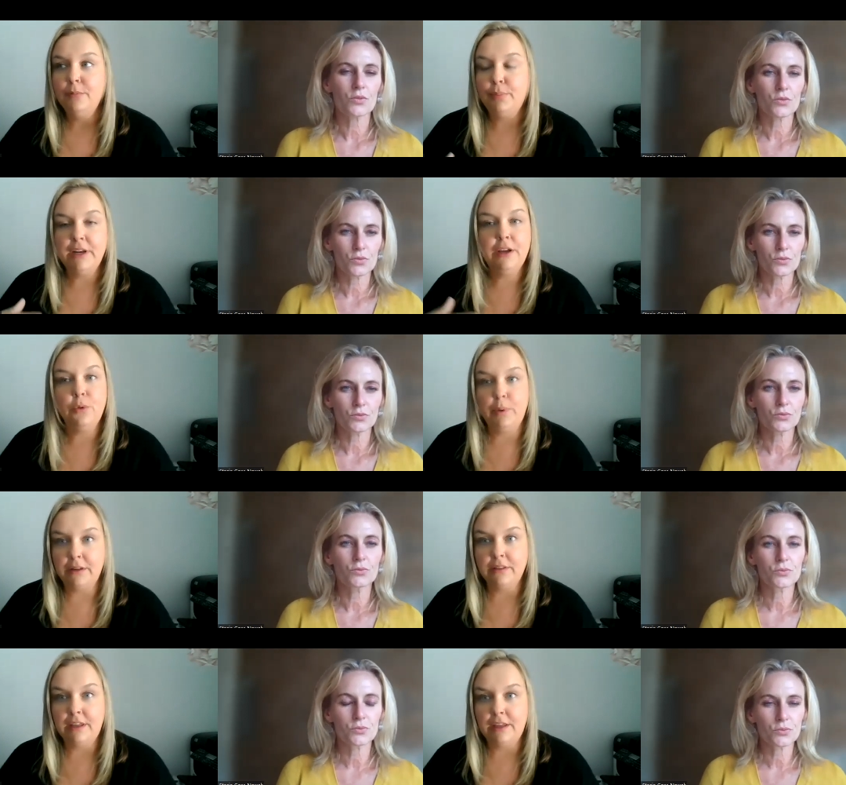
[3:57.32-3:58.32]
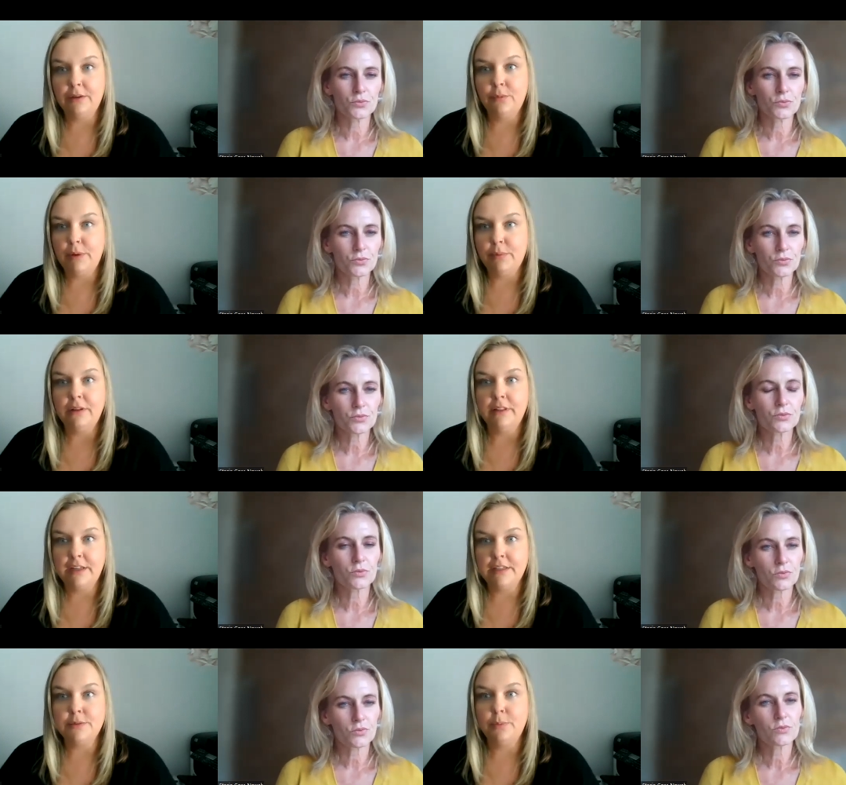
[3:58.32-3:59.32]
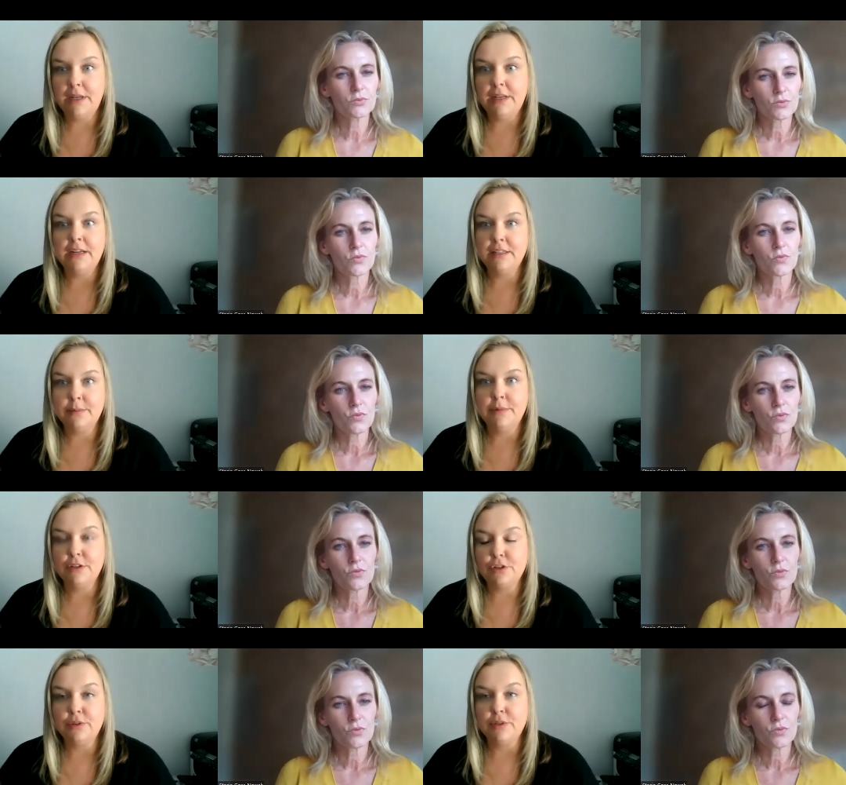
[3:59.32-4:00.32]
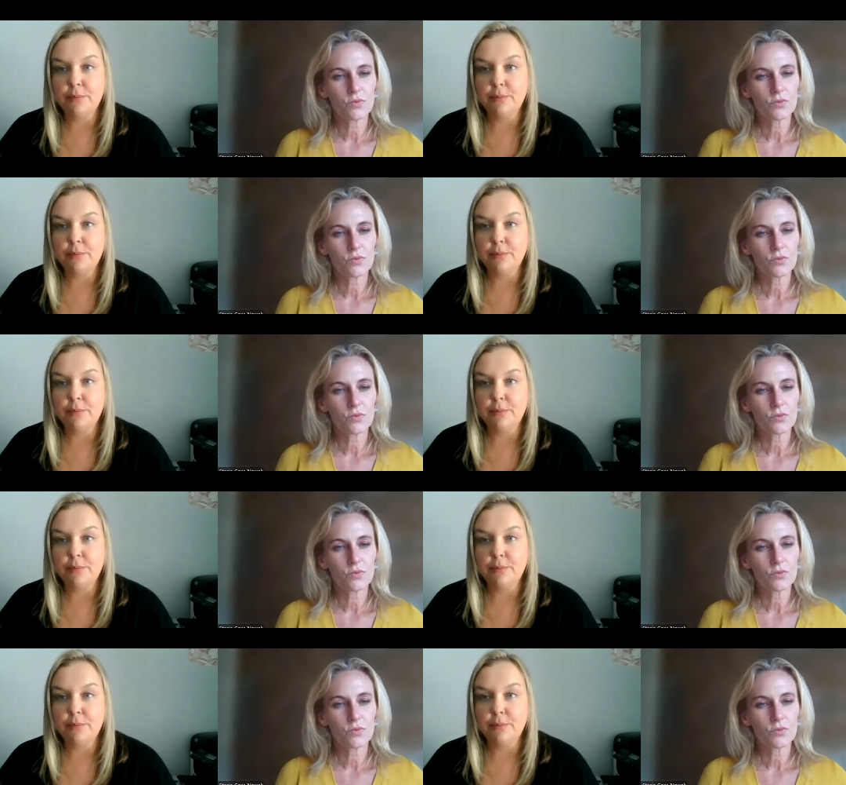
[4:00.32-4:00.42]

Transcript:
Speaker 1: Pretty quickly, we realized we needed some additional